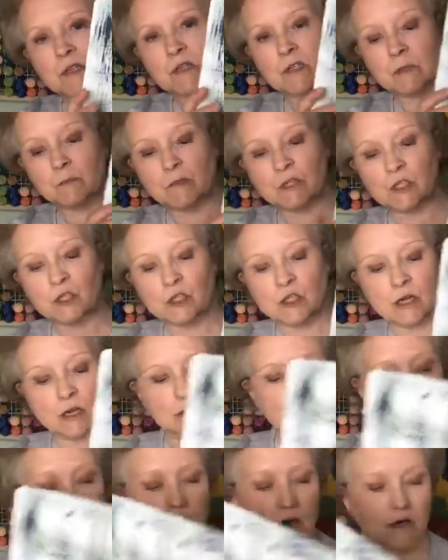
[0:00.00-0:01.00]
So I'm going to show
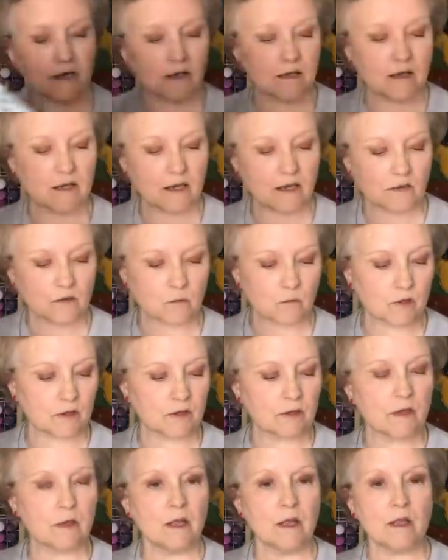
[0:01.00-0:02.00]
you on another
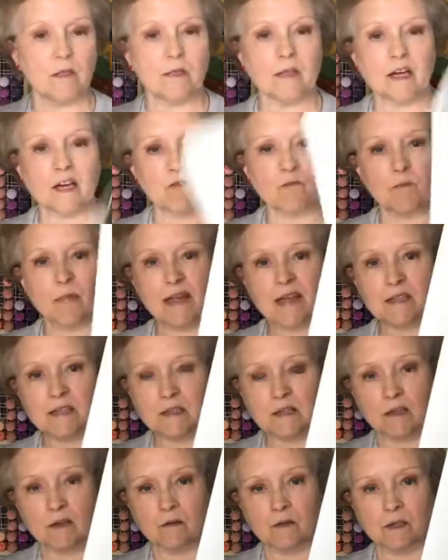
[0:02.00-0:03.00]
one that I've base
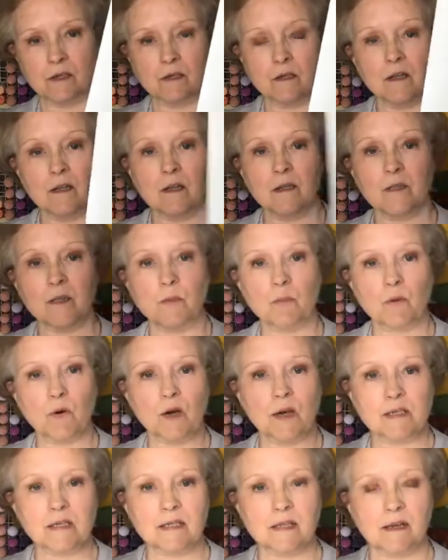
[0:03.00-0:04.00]
coated the
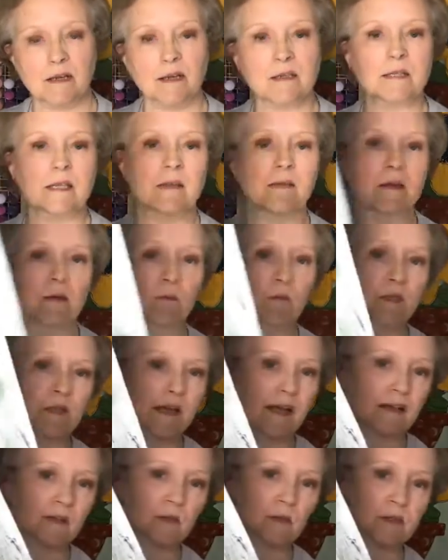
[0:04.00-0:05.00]
process and then we'll
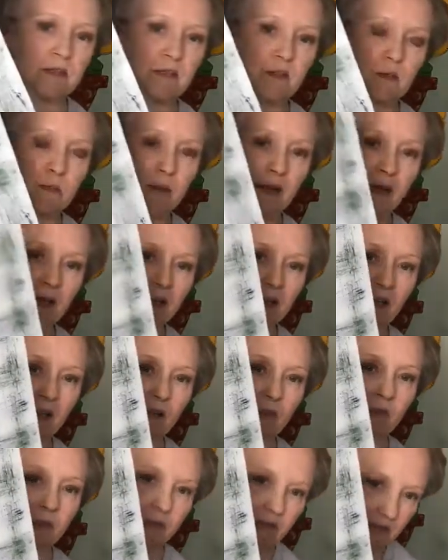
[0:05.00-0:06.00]
actually do the painting
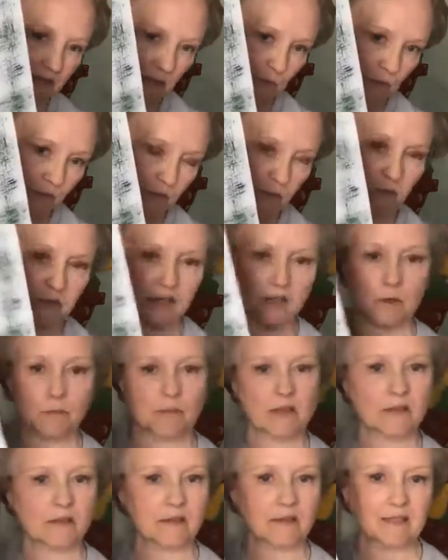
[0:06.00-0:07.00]
on this one, but it'll
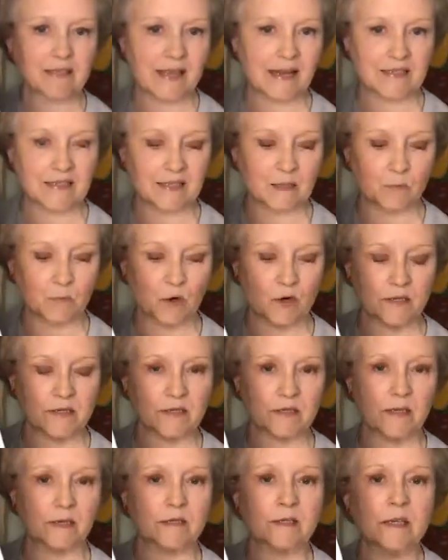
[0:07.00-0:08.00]
be the exact same
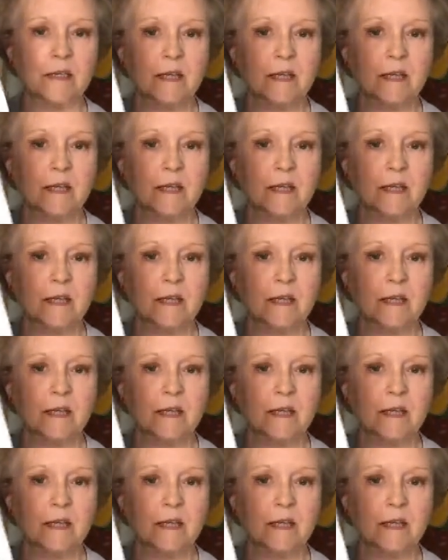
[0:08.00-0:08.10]
process.